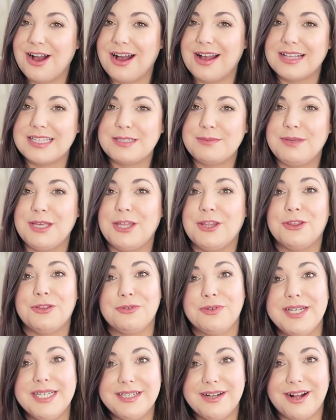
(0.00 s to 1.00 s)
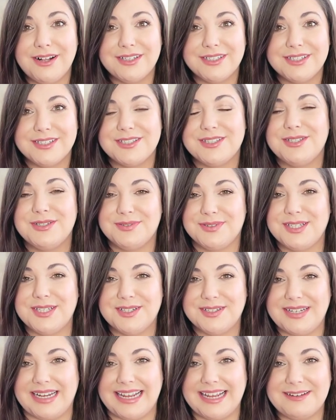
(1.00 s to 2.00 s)
cost me three dollars to
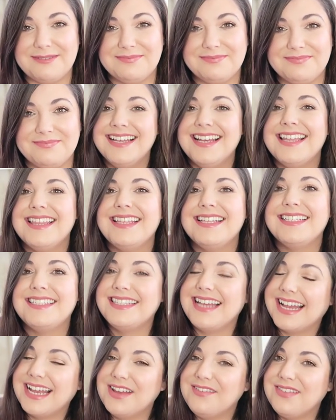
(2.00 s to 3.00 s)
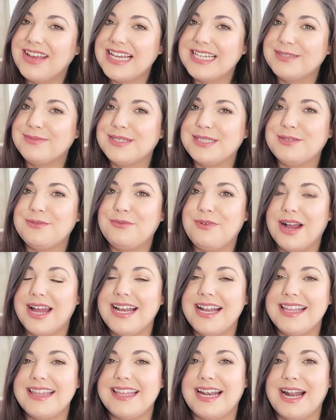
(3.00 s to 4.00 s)
recreate. The second vase was the
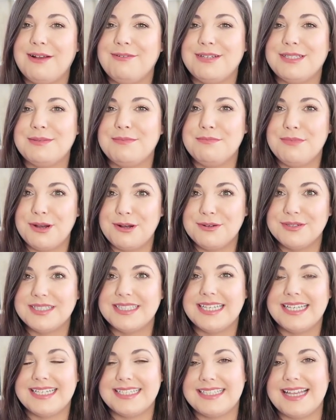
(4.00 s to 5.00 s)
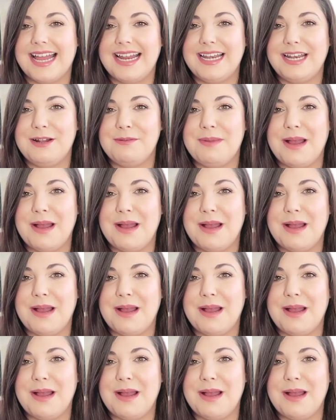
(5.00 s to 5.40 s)
one that I was most excited